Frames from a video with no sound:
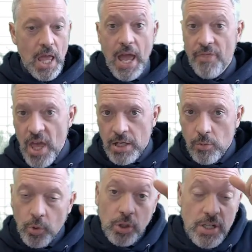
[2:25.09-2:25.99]
And then
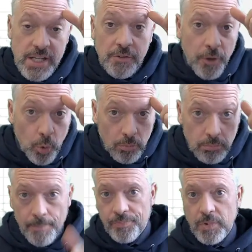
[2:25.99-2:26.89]
you're going to take a vote,
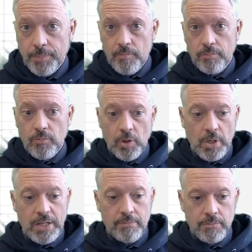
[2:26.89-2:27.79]

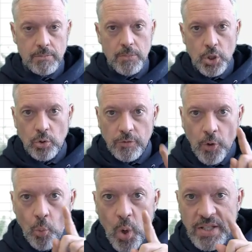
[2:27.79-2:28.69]
right? You can only
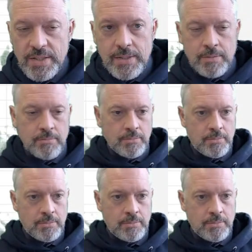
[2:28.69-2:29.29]
vote once.